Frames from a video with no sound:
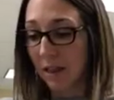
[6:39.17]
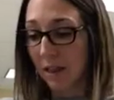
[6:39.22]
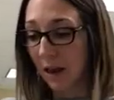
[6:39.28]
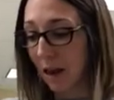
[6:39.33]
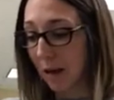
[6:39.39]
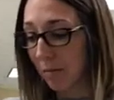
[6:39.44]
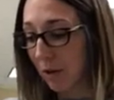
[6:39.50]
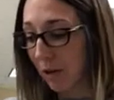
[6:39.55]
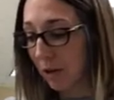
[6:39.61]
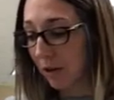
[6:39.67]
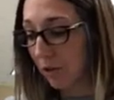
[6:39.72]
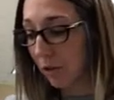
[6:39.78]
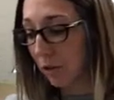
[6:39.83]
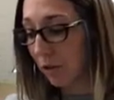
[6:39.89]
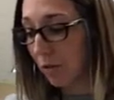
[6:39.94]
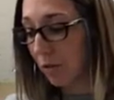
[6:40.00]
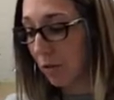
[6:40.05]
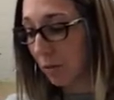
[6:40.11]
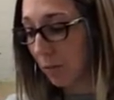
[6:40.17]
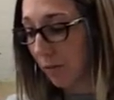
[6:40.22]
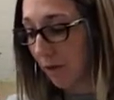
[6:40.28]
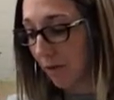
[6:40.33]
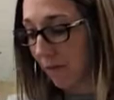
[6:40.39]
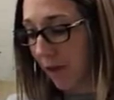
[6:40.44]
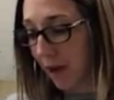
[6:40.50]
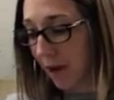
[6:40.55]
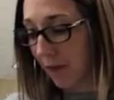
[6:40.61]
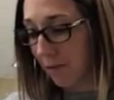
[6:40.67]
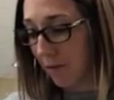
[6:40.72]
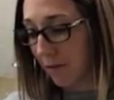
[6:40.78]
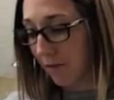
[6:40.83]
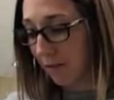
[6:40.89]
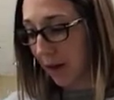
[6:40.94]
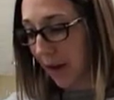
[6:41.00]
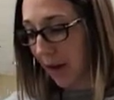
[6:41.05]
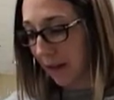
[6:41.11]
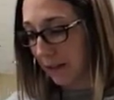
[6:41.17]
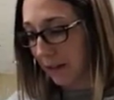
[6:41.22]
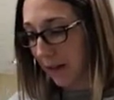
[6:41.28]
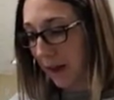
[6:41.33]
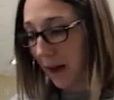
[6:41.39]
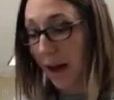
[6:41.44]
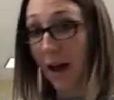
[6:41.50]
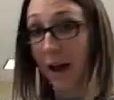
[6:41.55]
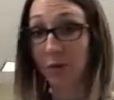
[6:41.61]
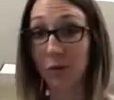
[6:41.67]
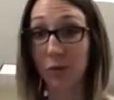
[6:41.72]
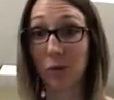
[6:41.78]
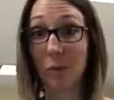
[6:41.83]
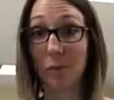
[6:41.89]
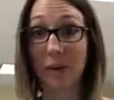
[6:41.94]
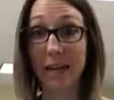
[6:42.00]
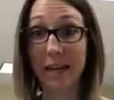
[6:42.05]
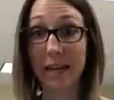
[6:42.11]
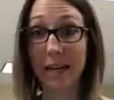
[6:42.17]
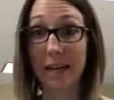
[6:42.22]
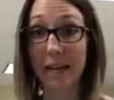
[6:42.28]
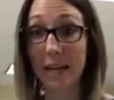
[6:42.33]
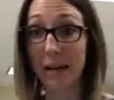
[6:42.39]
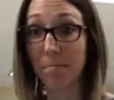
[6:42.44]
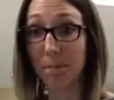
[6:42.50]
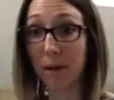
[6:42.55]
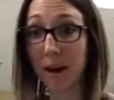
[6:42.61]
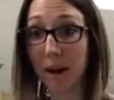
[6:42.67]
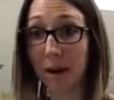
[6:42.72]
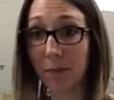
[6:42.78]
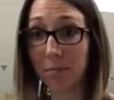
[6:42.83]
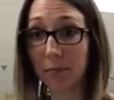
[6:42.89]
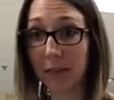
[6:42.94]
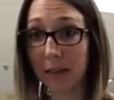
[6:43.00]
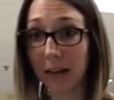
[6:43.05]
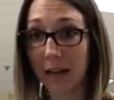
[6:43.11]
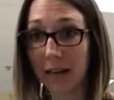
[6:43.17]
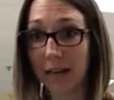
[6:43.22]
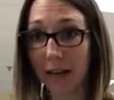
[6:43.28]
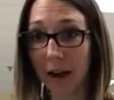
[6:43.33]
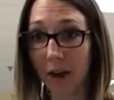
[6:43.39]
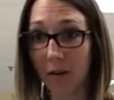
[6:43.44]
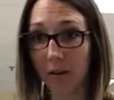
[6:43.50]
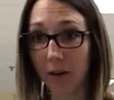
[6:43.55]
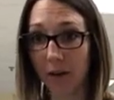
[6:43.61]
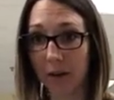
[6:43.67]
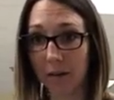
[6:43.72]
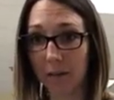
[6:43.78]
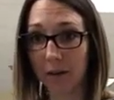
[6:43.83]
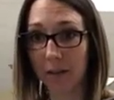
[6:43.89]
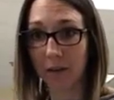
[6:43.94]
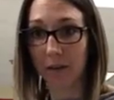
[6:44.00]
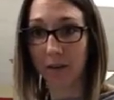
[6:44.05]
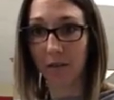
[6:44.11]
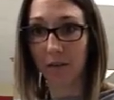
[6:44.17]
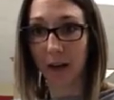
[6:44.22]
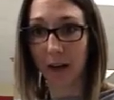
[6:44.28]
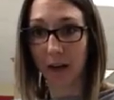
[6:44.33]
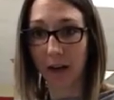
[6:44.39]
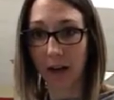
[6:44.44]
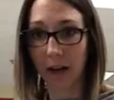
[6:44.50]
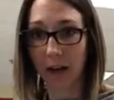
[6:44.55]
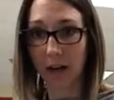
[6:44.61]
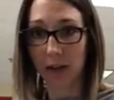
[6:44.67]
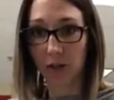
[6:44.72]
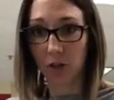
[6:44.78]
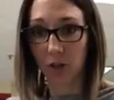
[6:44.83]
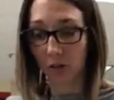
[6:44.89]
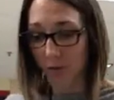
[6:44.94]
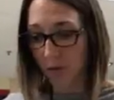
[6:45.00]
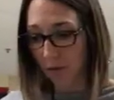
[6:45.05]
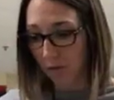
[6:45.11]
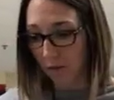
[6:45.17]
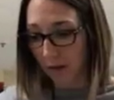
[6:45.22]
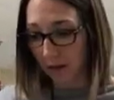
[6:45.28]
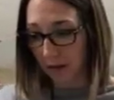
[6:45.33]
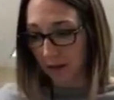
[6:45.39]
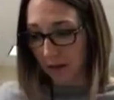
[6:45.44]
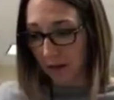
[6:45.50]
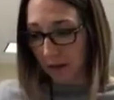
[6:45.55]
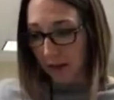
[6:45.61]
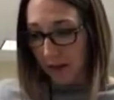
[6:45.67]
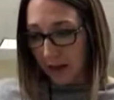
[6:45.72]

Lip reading: then I'm going to lose what volume of gas I have. So I'm going to keep it upside down, and I'm going to see if I can kind of show you this.